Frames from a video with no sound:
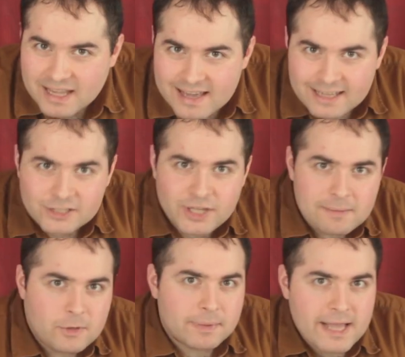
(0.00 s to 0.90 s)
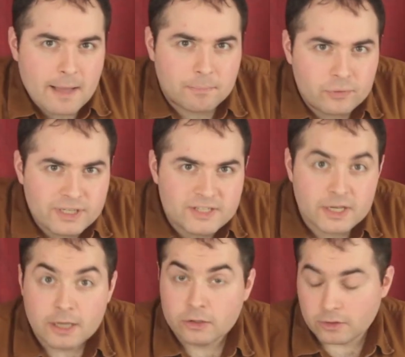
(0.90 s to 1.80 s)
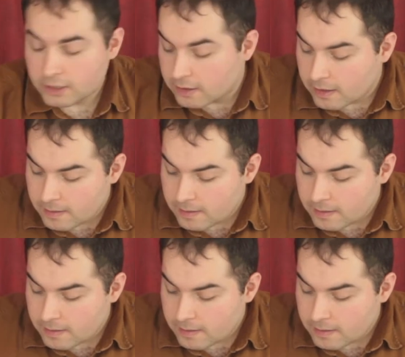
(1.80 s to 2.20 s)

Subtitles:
each time you play a Priest, you can